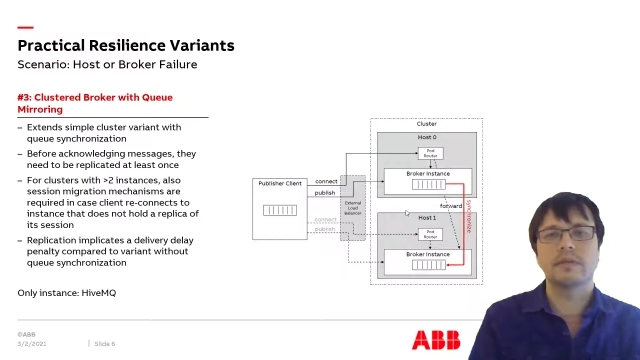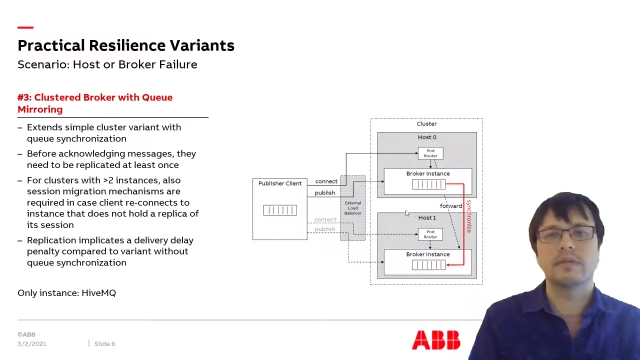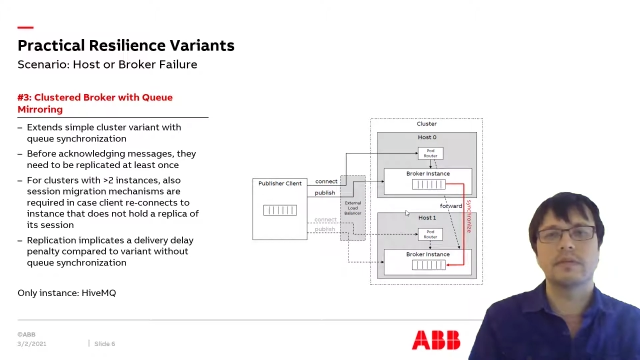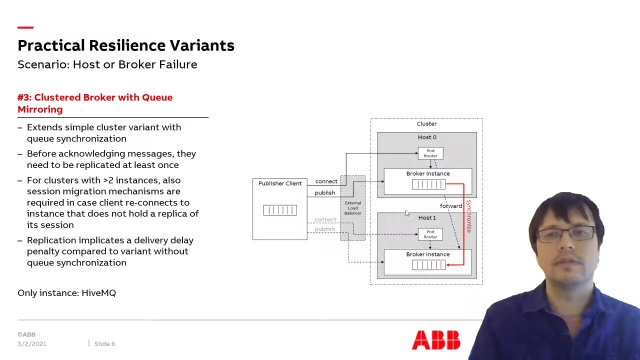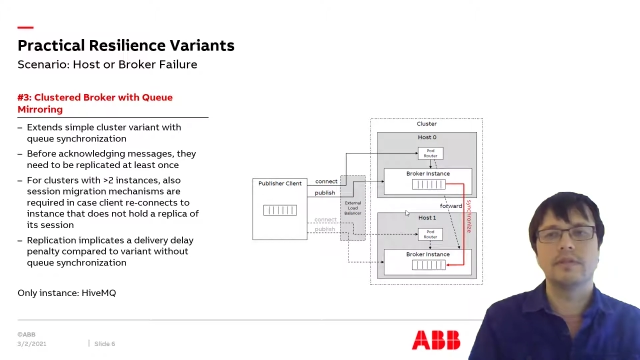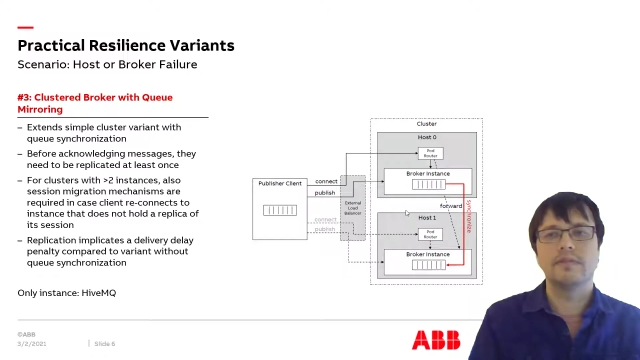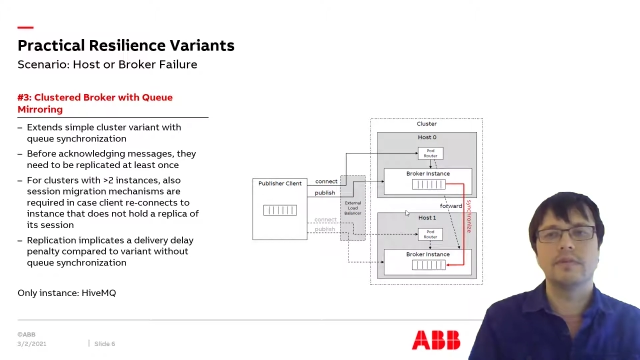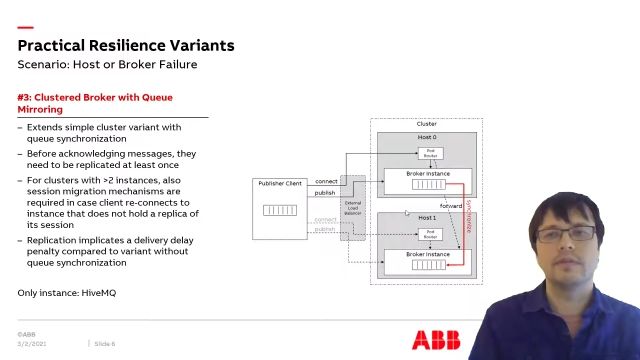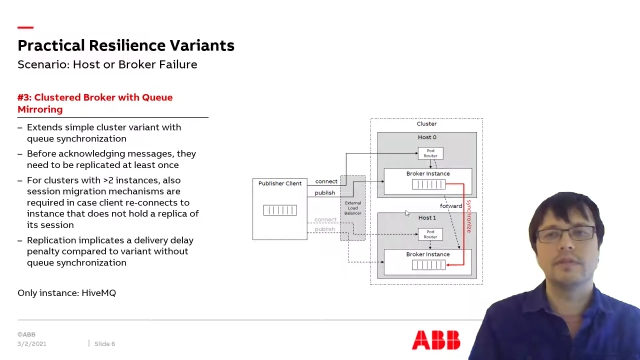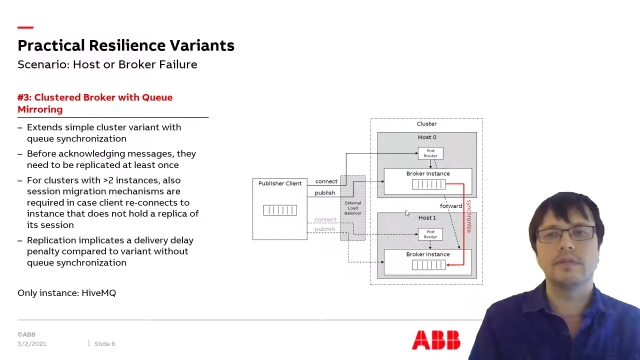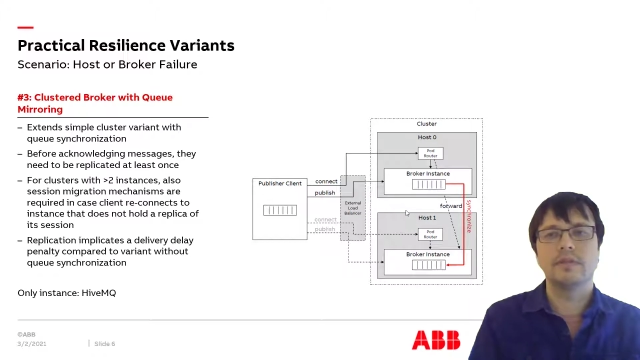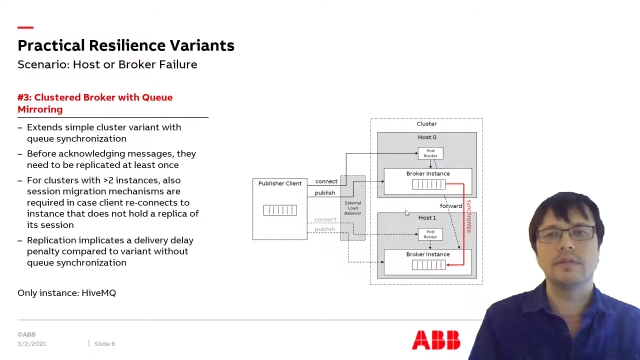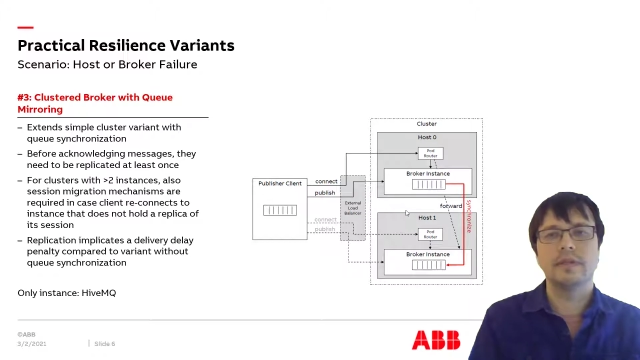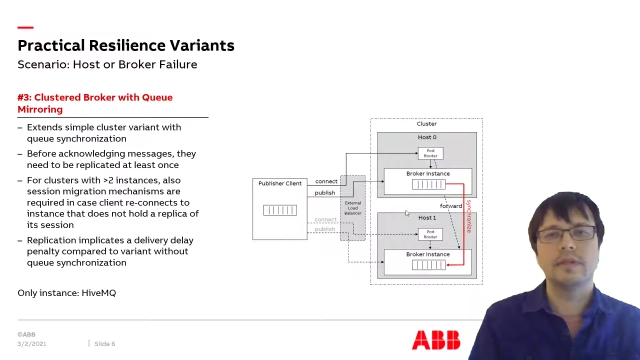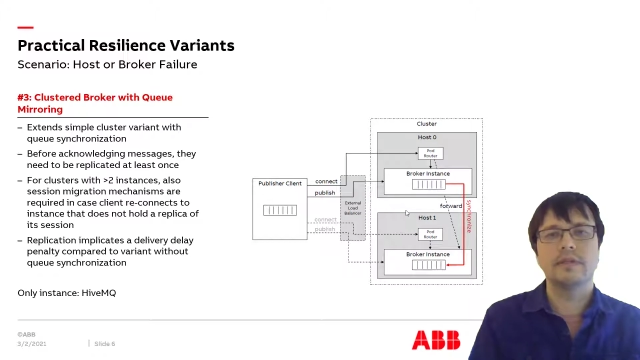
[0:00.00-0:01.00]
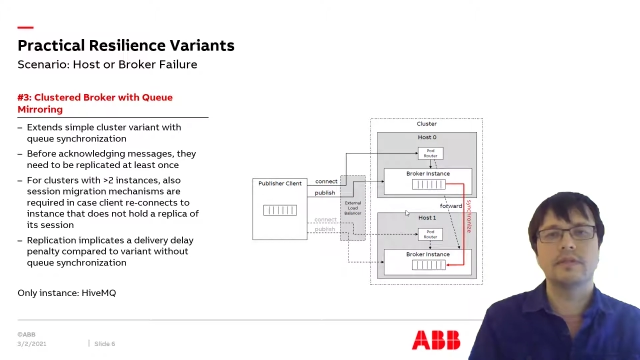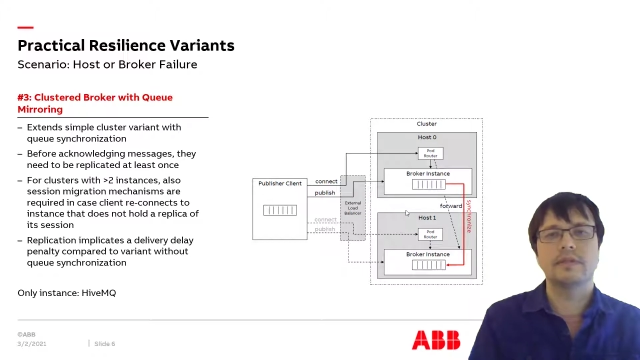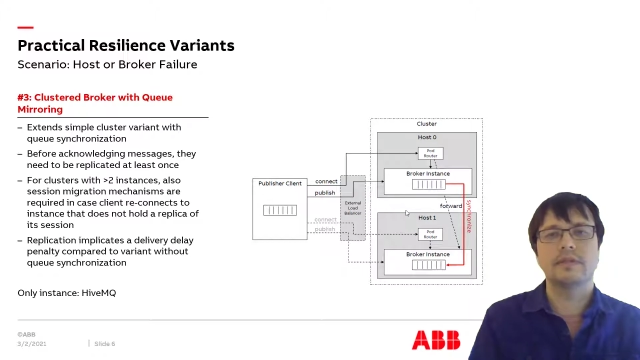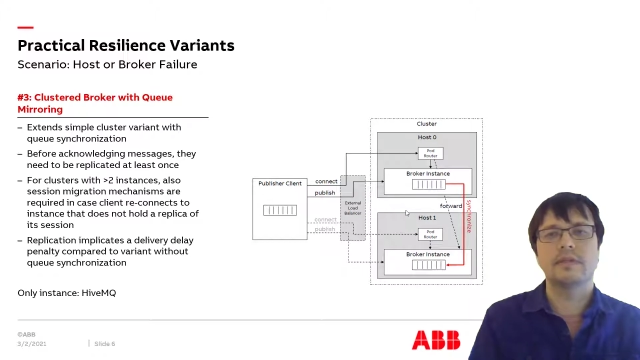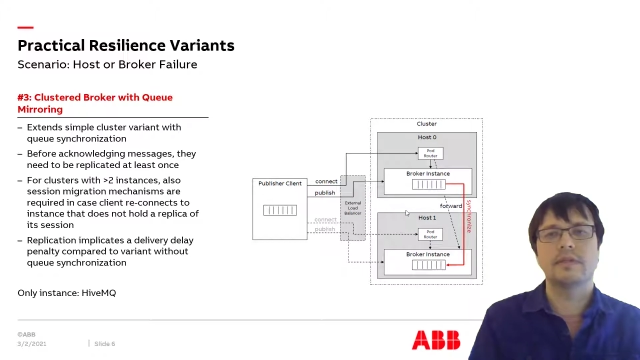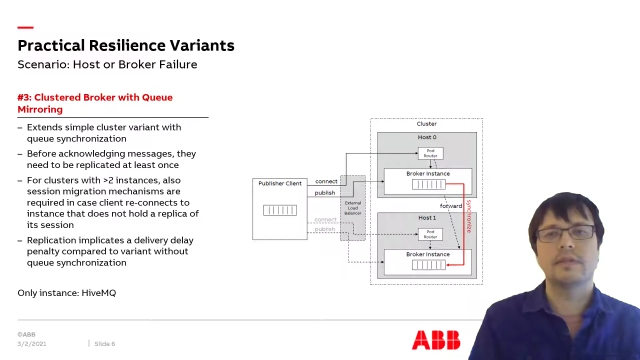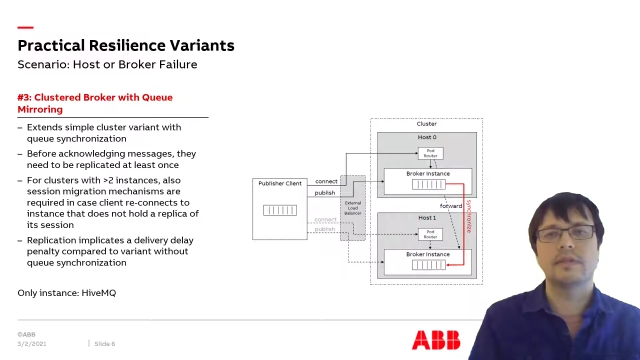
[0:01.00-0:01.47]
delivery delays
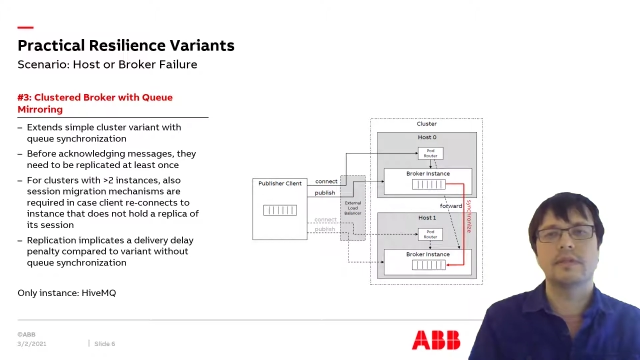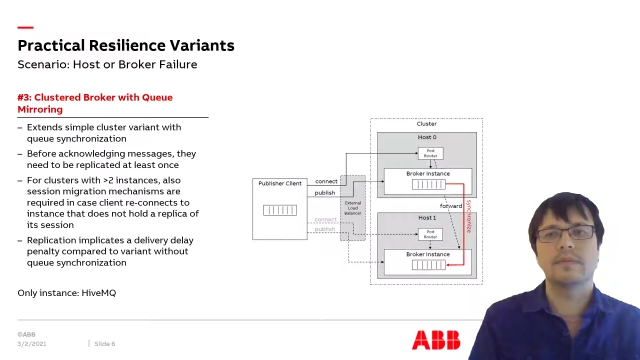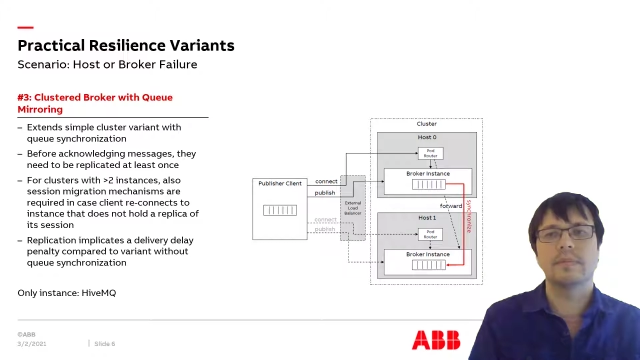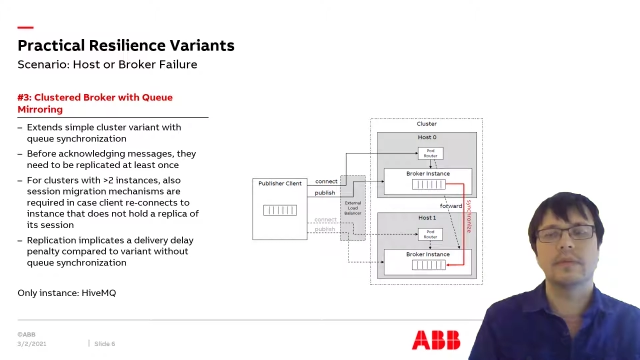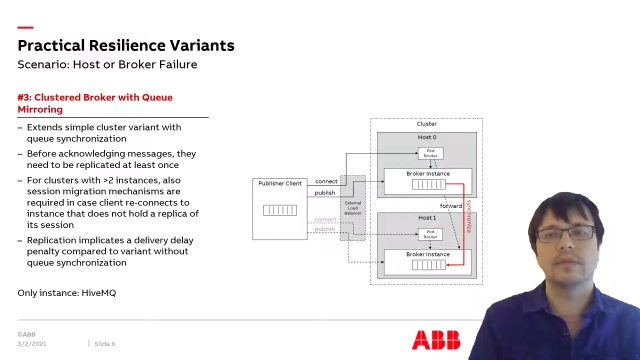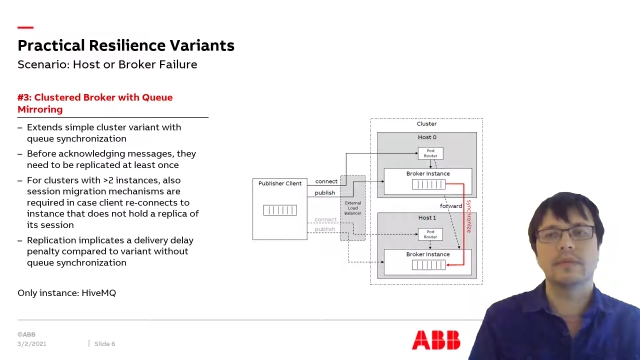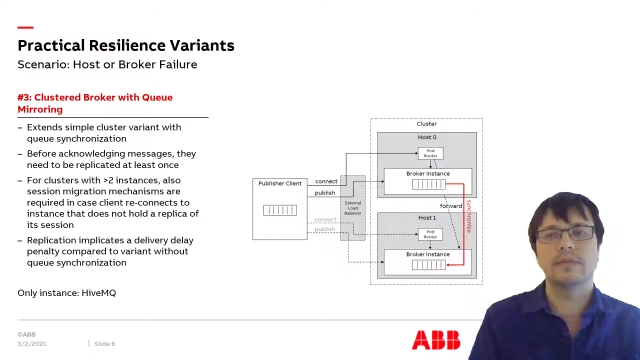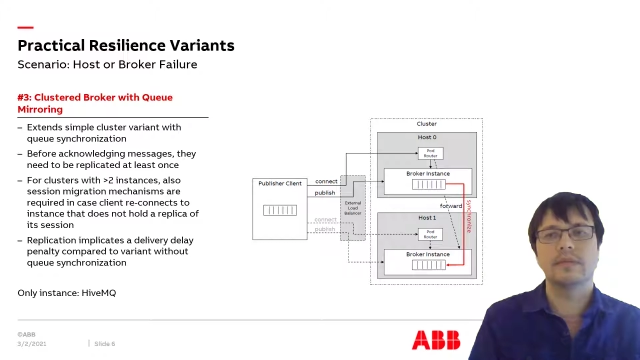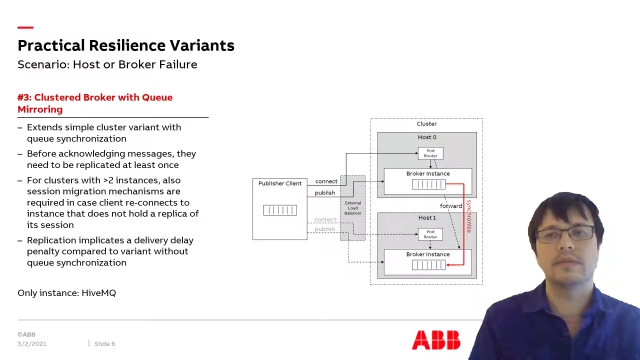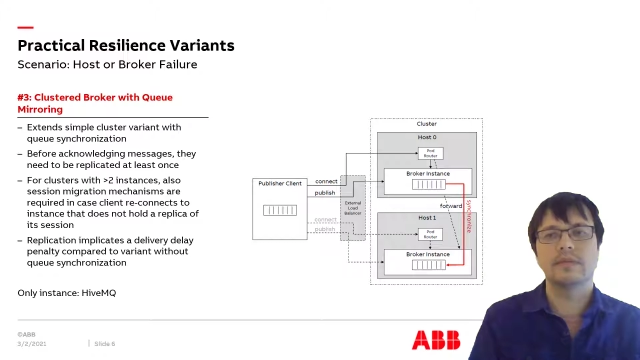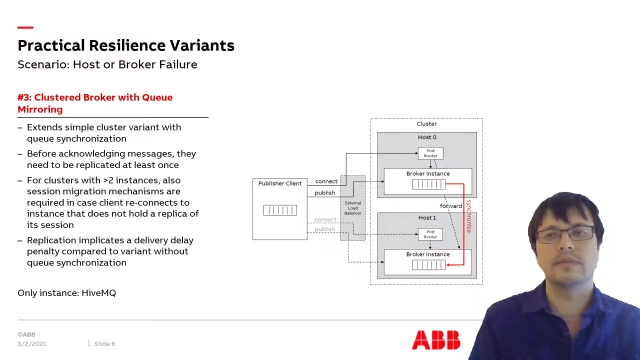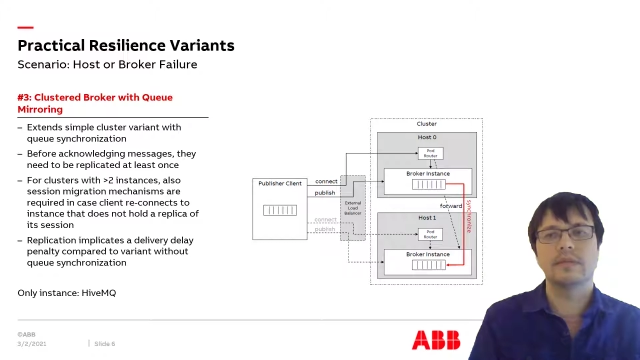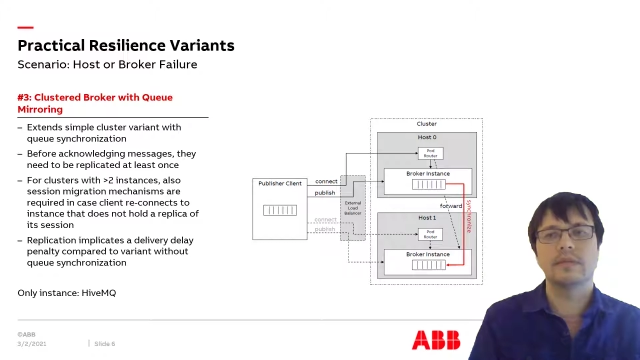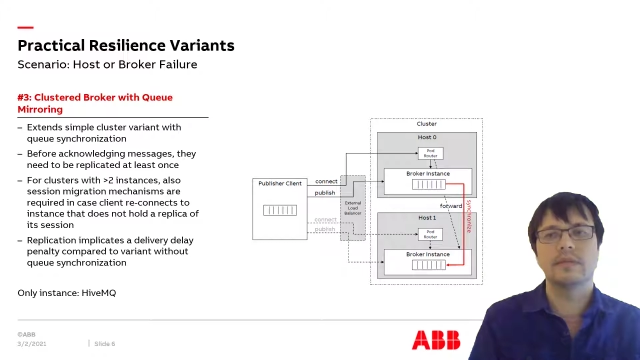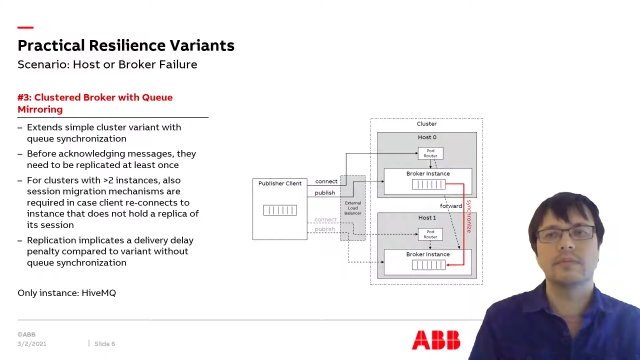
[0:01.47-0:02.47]
and other penalties